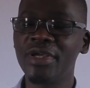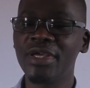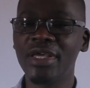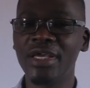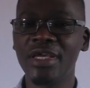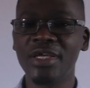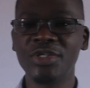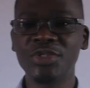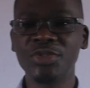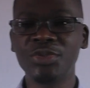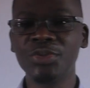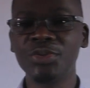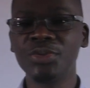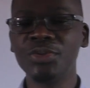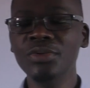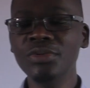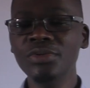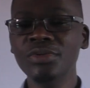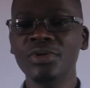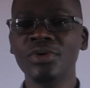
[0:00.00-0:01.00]

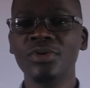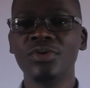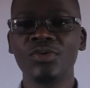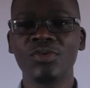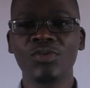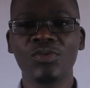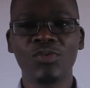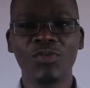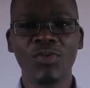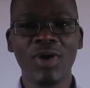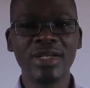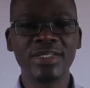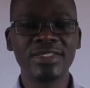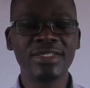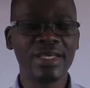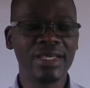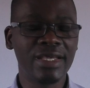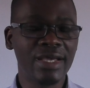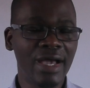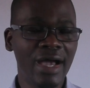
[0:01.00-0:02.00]
into what
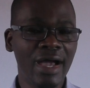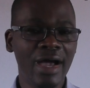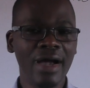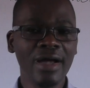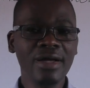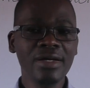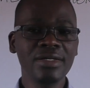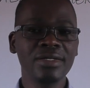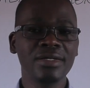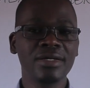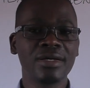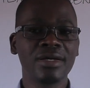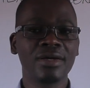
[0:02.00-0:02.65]
they are